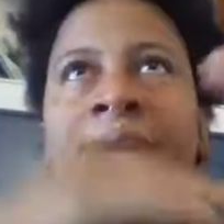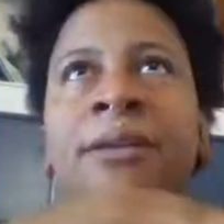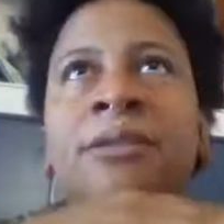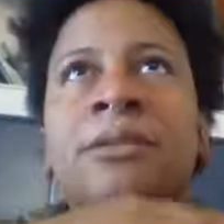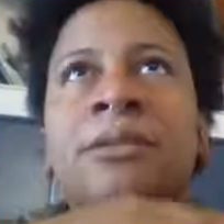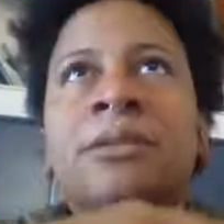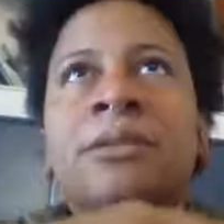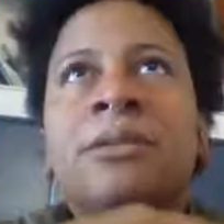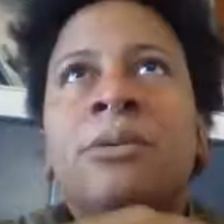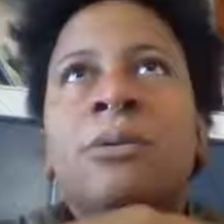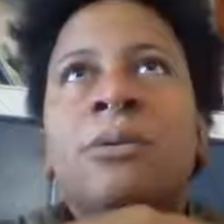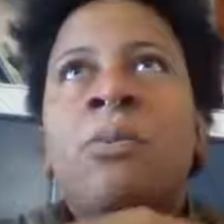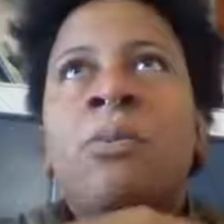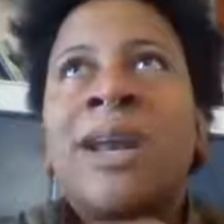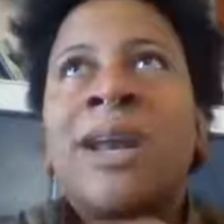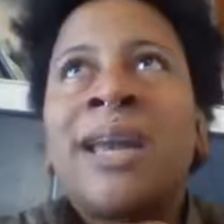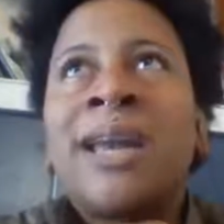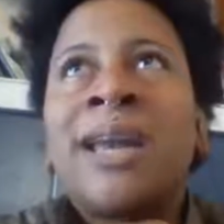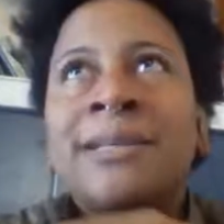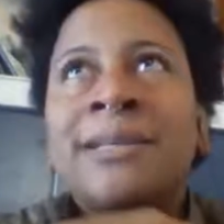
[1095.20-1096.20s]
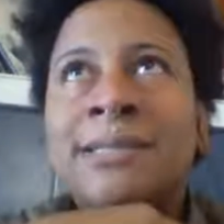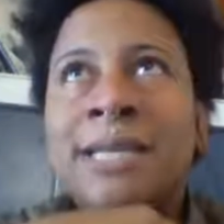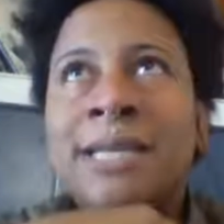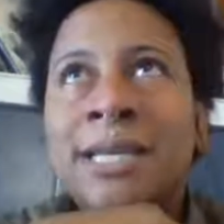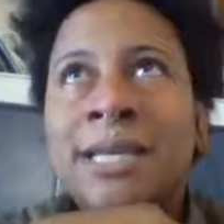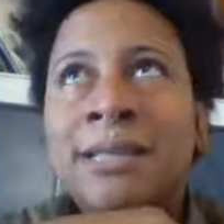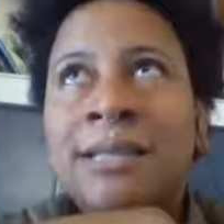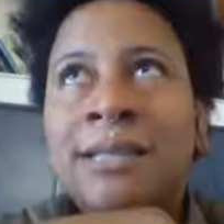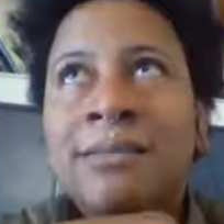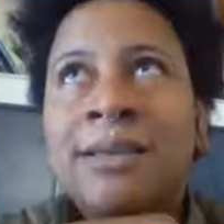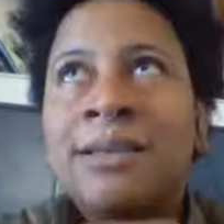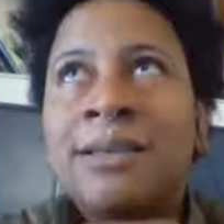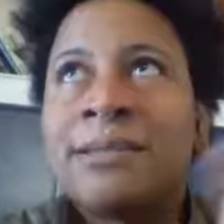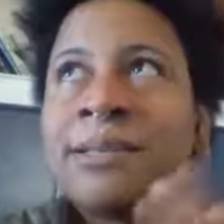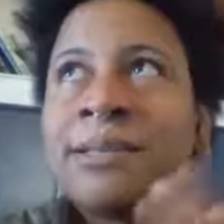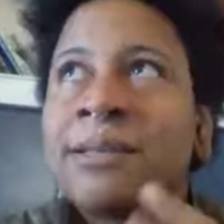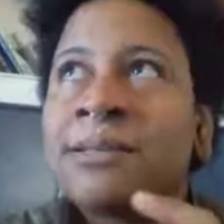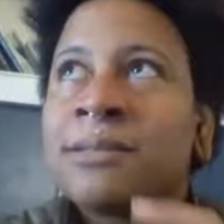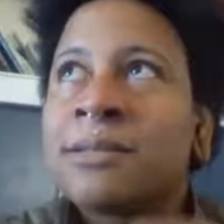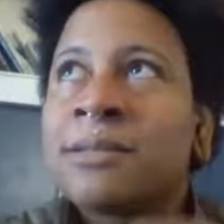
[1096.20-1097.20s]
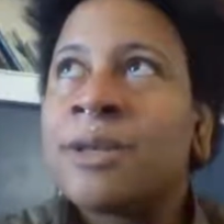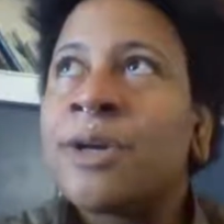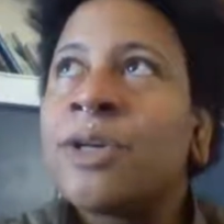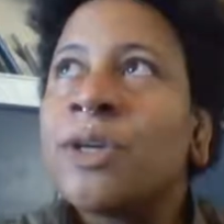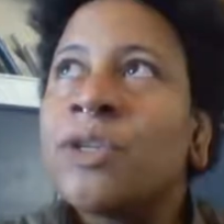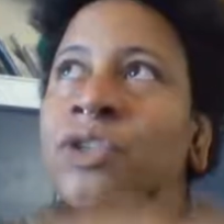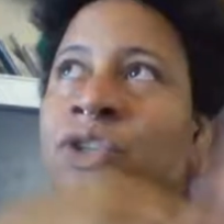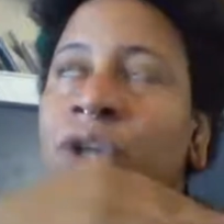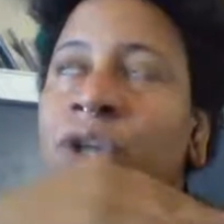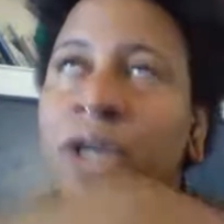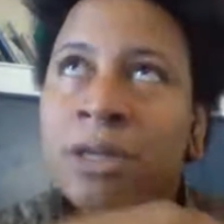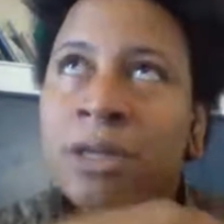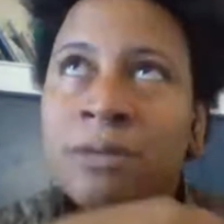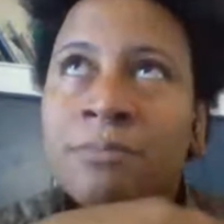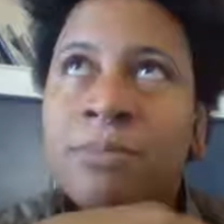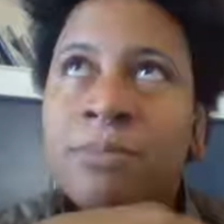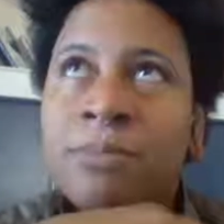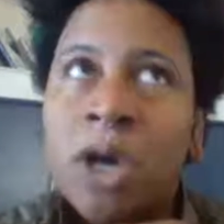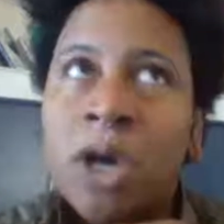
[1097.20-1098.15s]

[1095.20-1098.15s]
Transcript: And what I see in this is there are certain